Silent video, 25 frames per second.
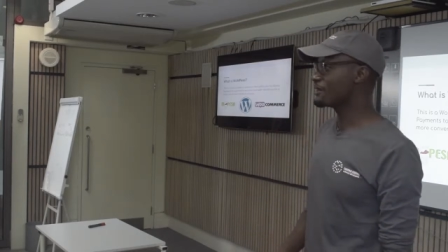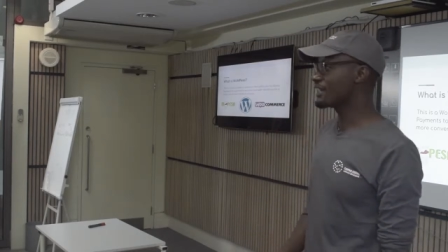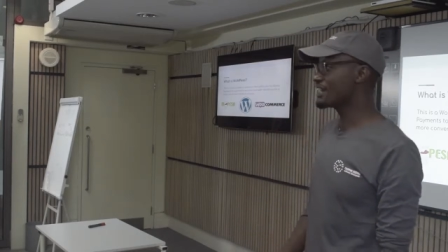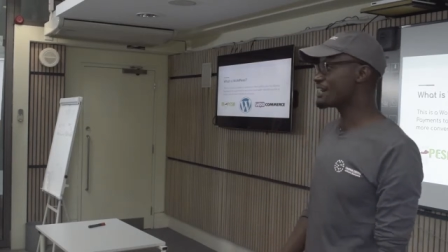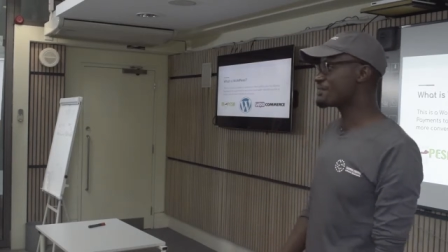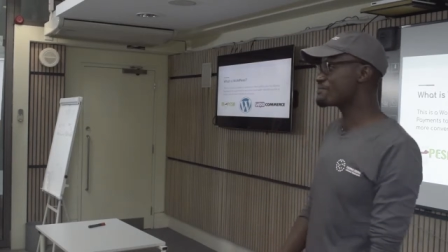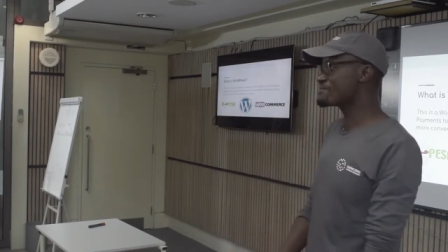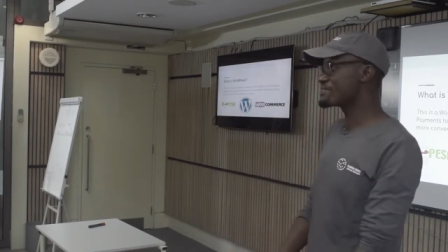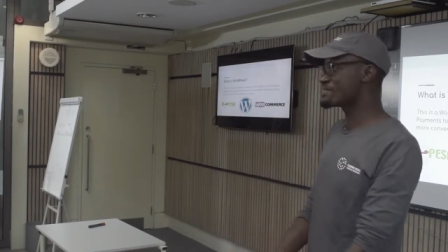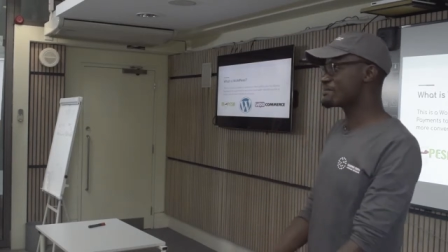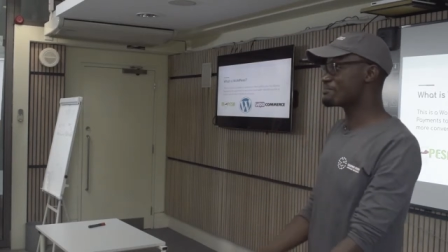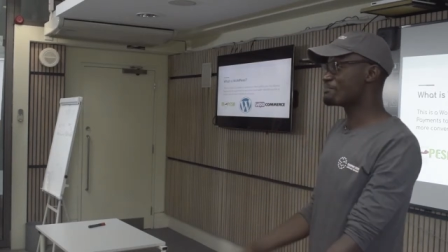
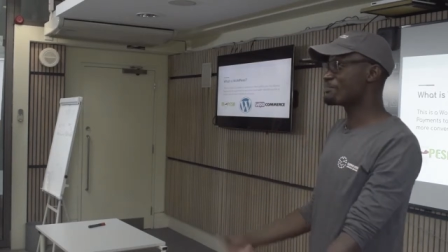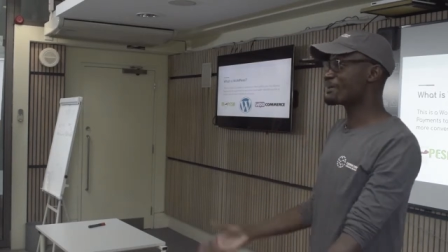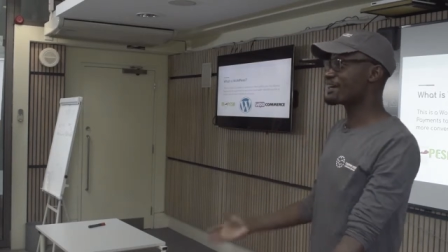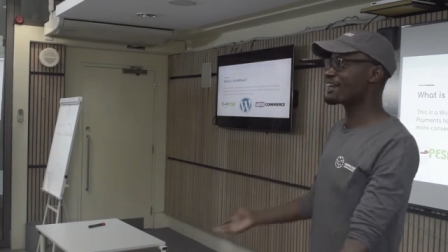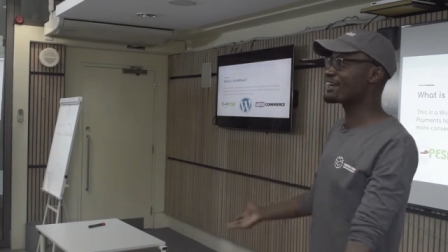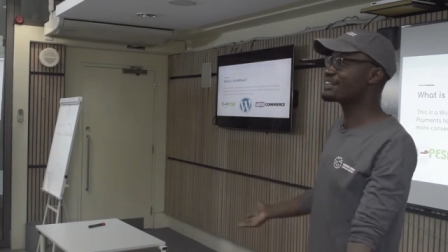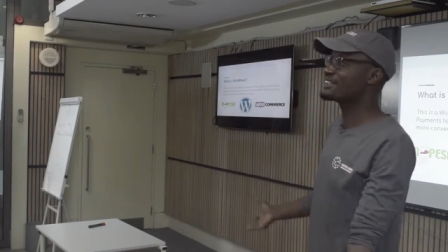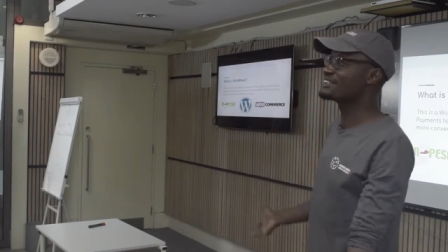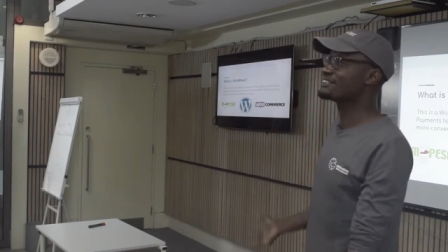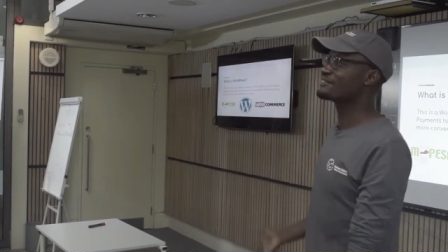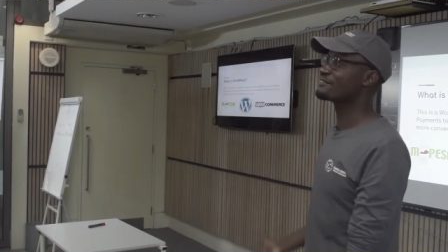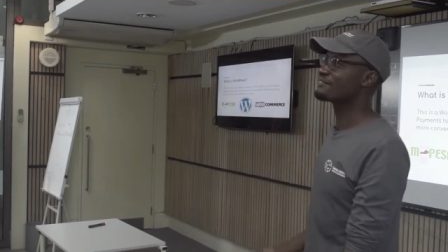becomes
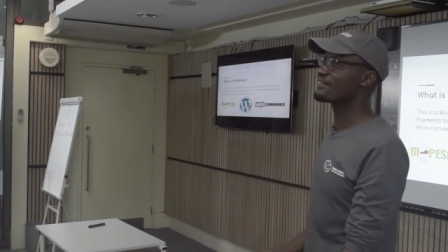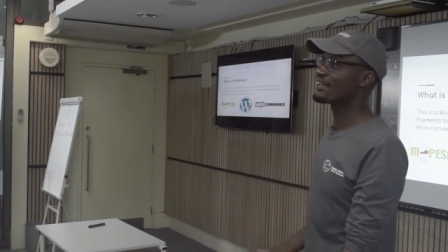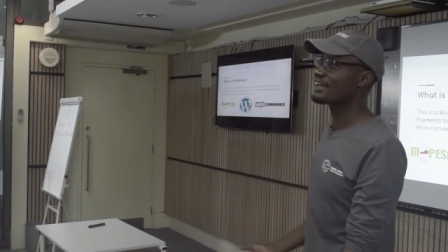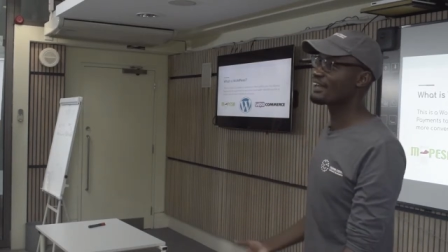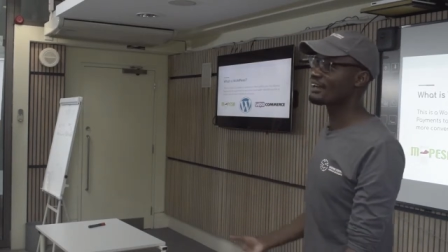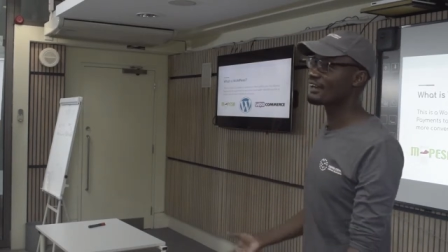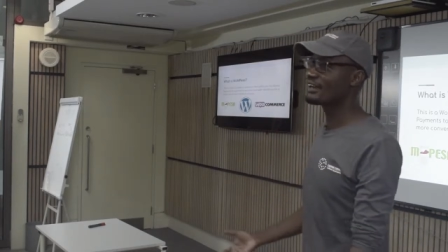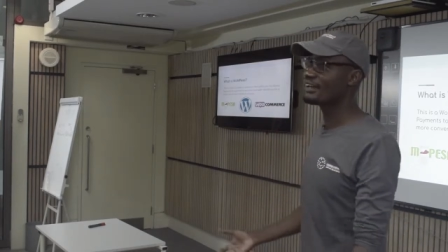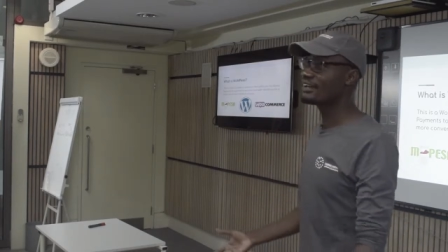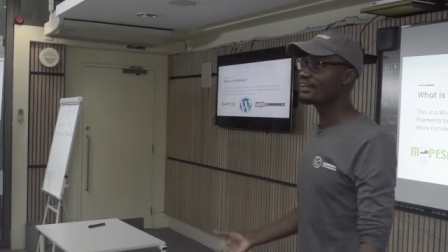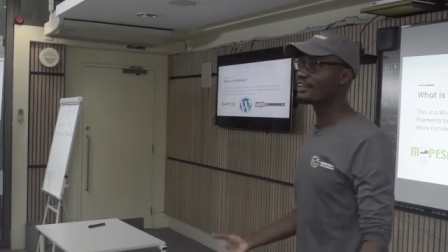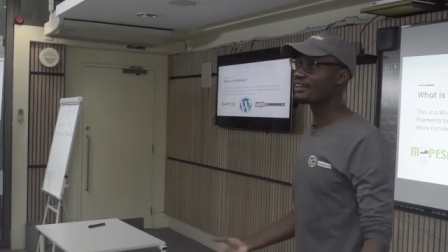imperative
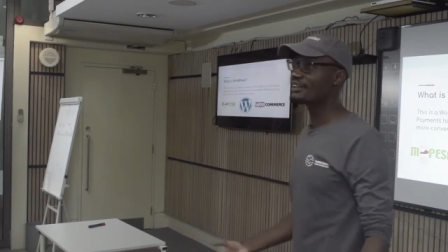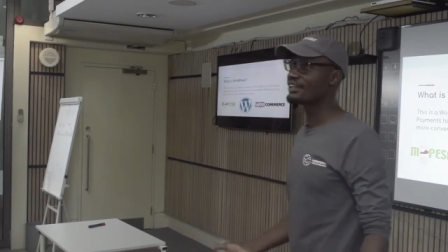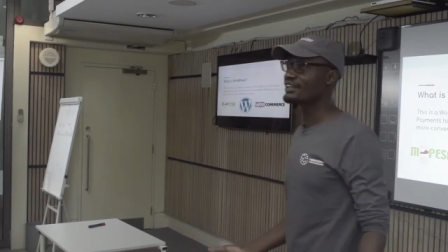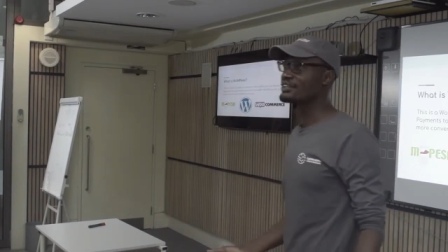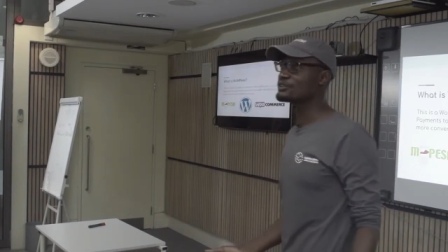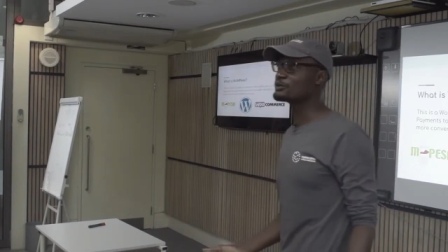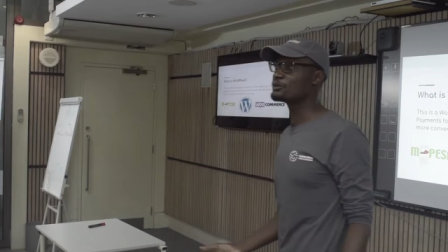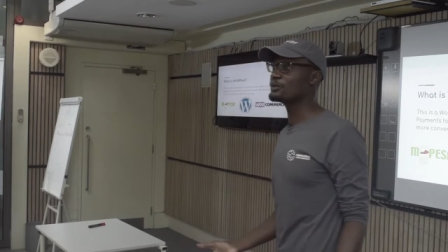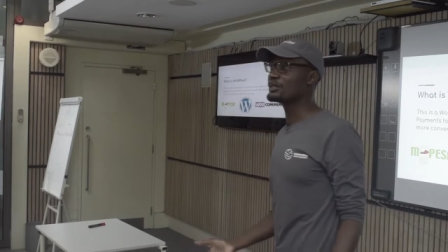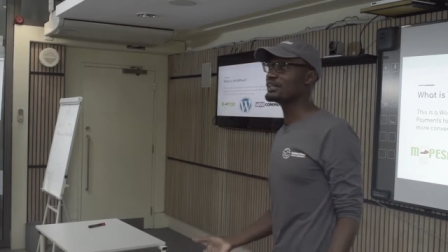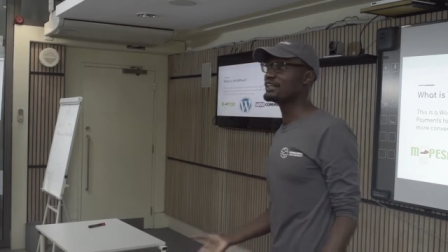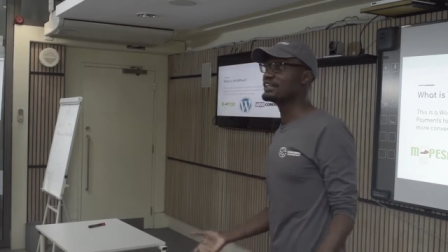then that
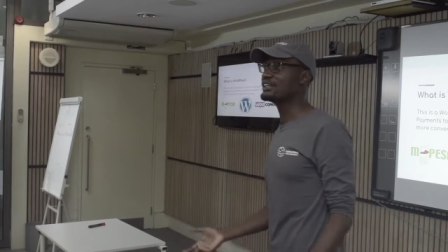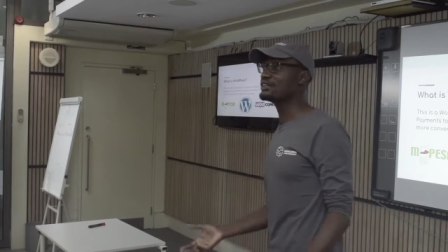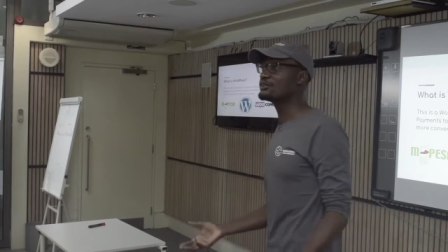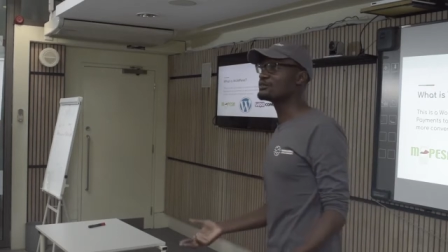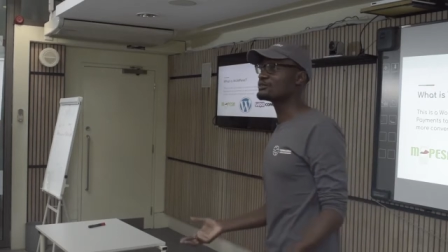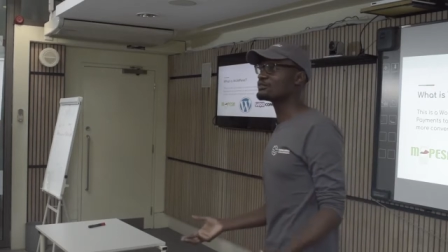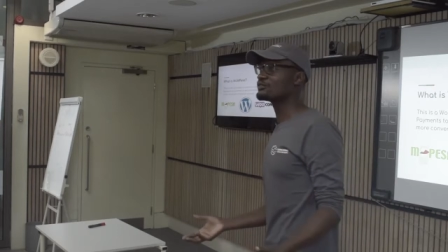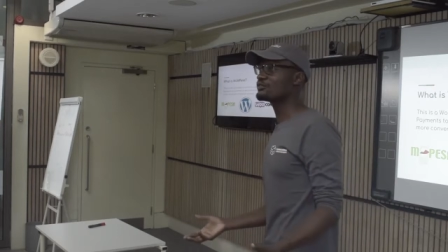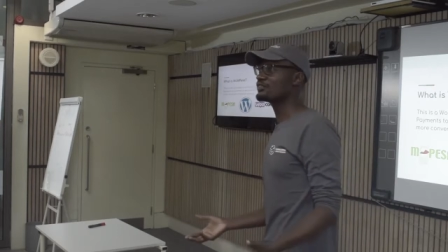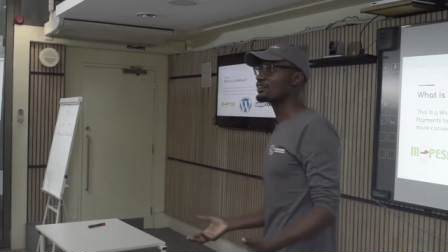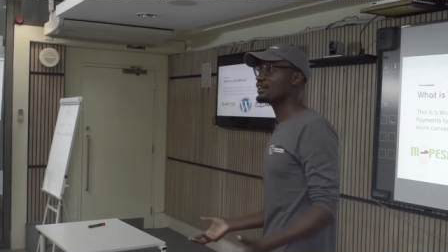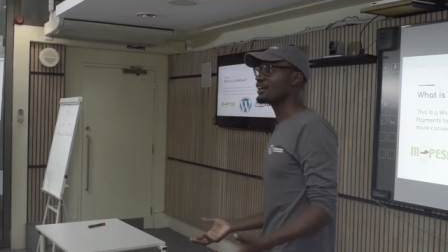we need to
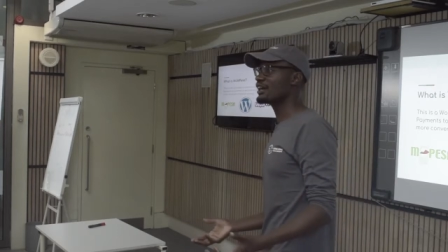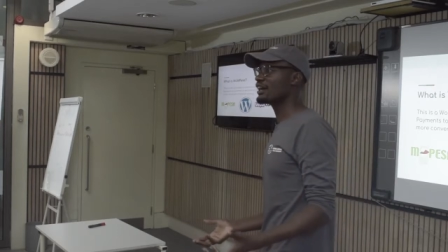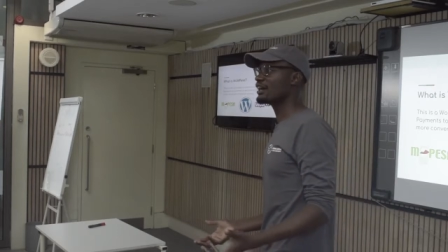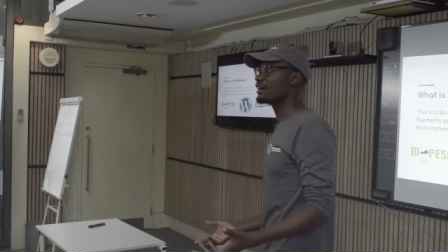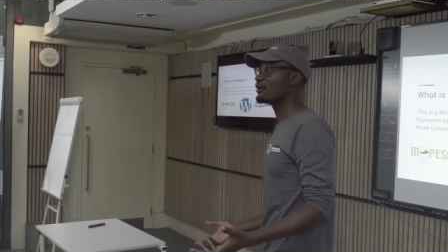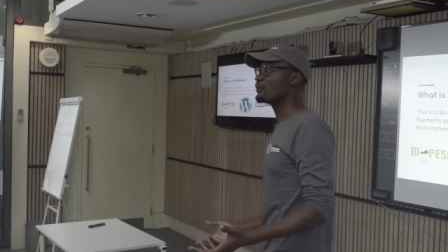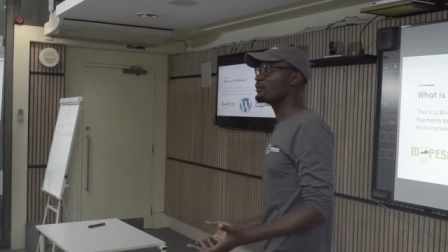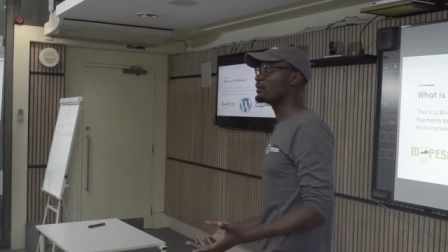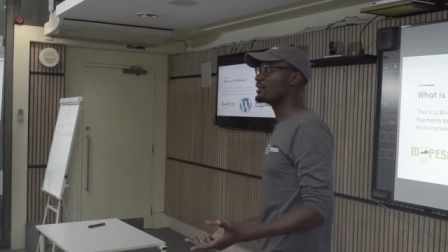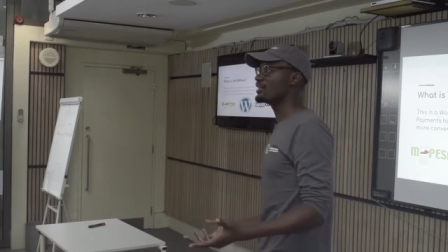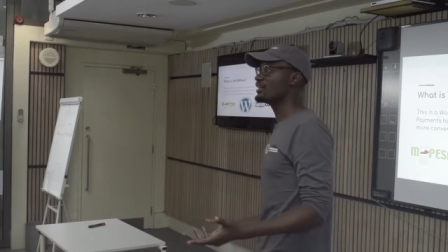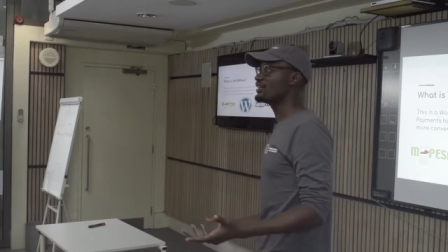figure,
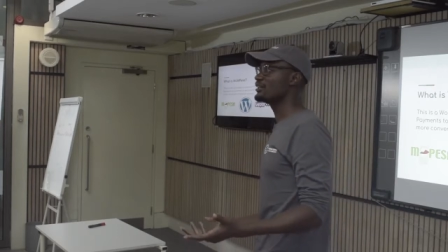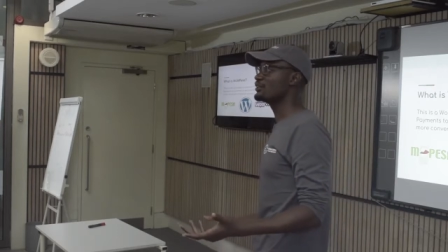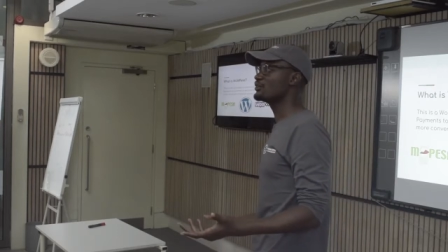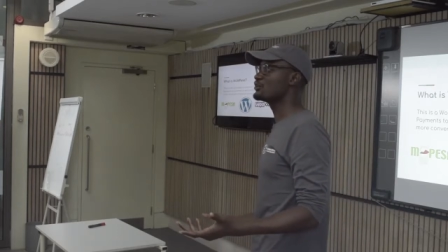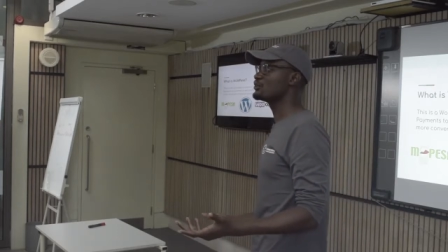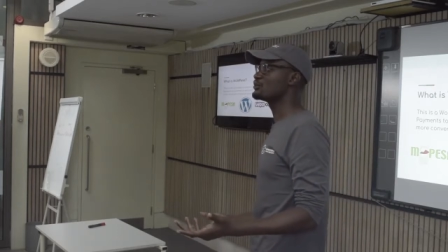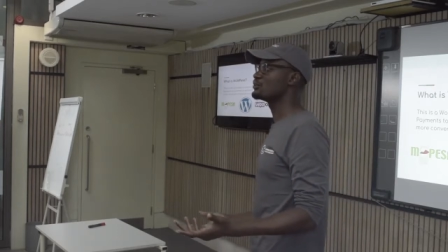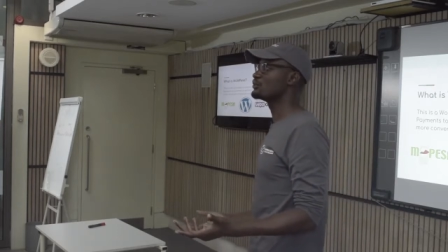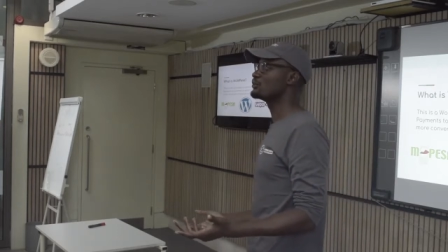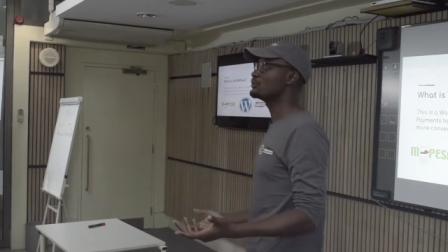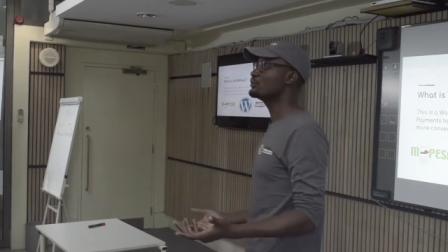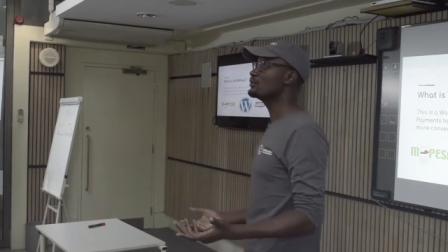we need
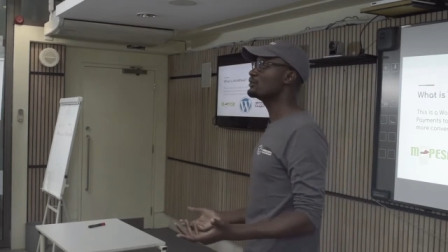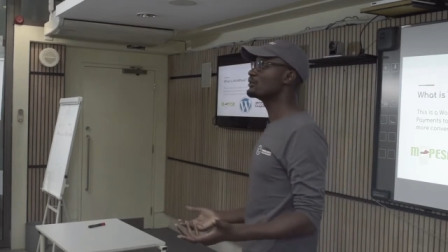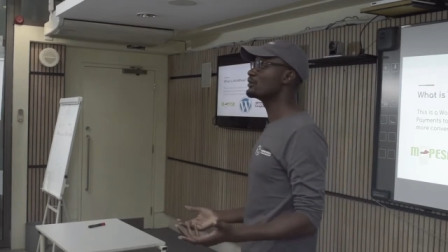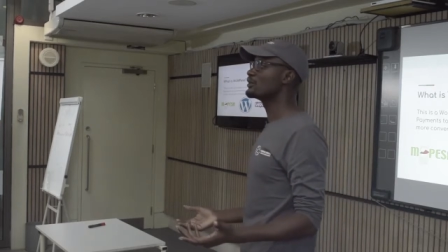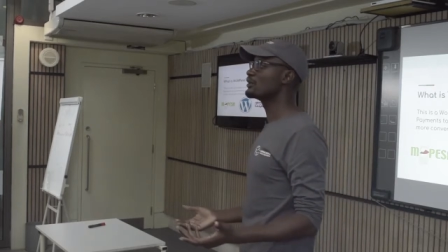to